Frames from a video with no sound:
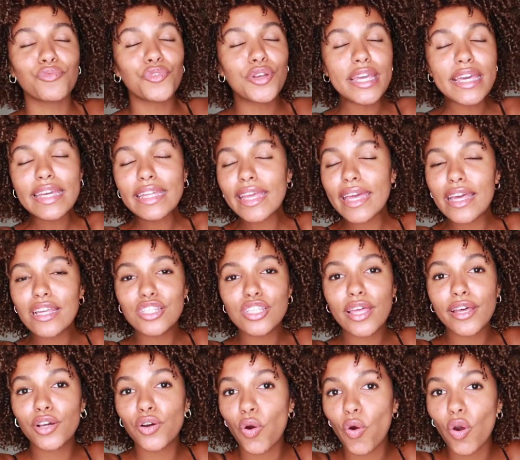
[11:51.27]
Re-engage
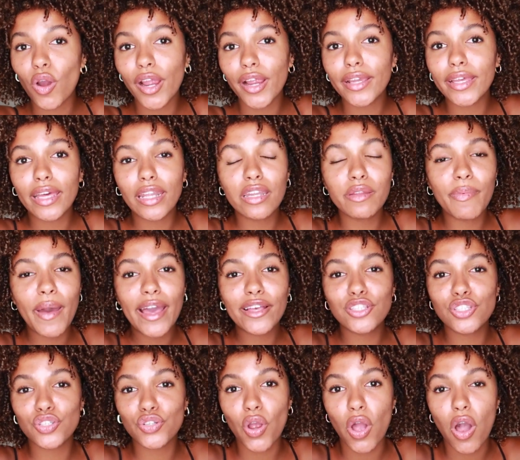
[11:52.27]
that core, get it
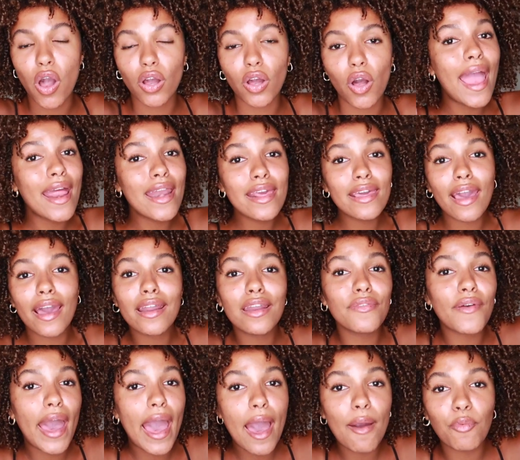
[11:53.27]
back strong. Any kind
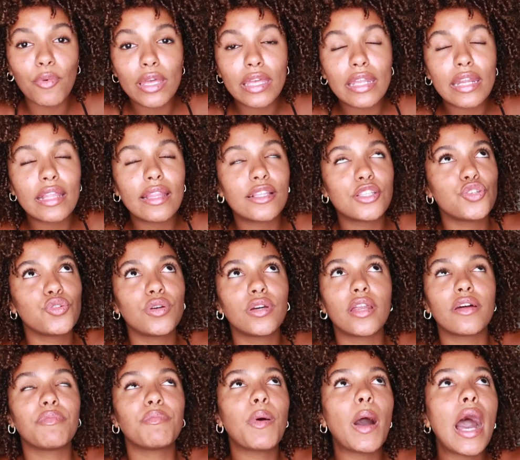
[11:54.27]
of ab weakening that you
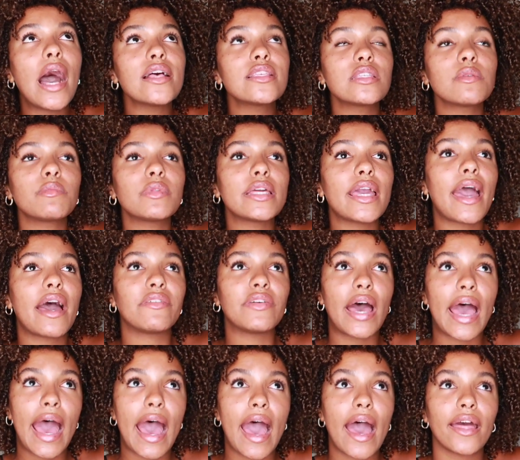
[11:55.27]
could have possibly have
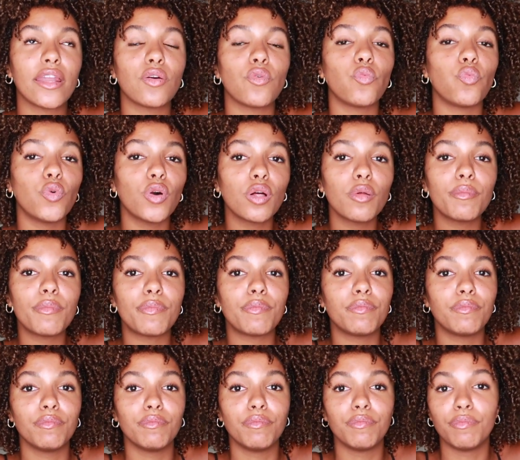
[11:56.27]
had will
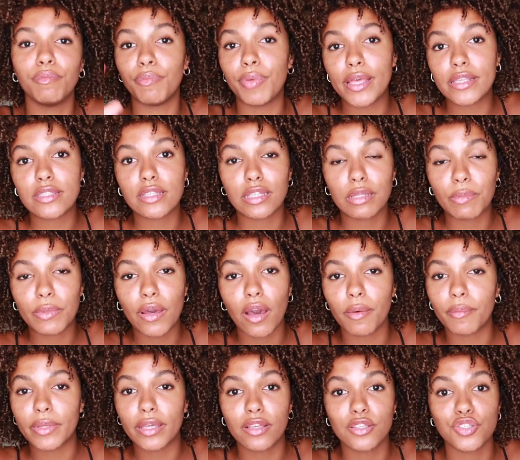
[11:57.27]
basically be
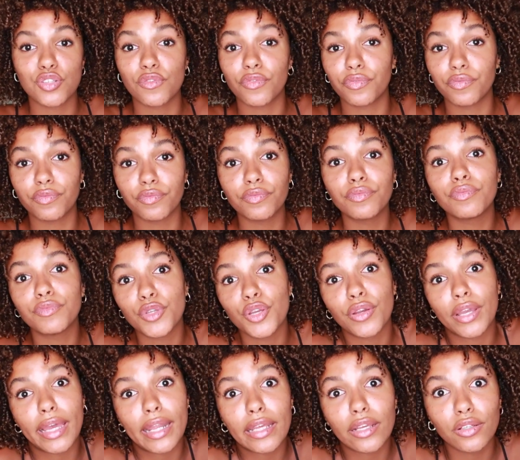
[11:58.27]
gone because you
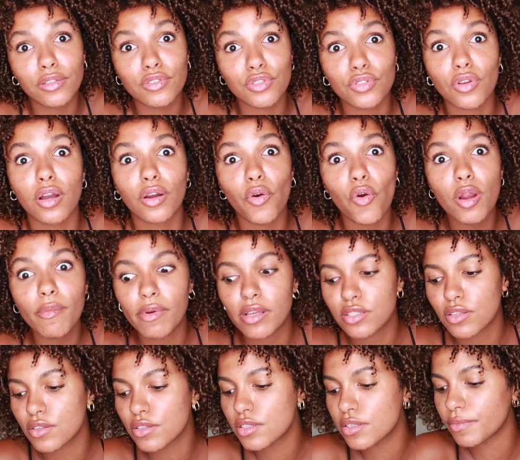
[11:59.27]
you're getting strong core
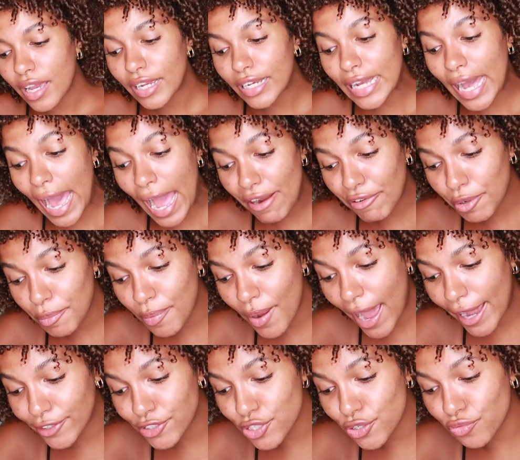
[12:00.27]
muscles.
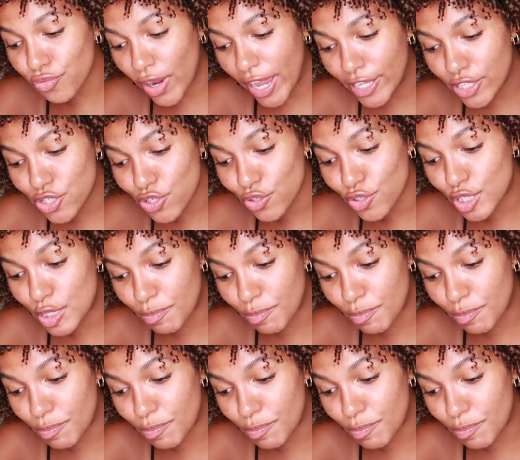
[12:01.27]
Chiropractor Rachel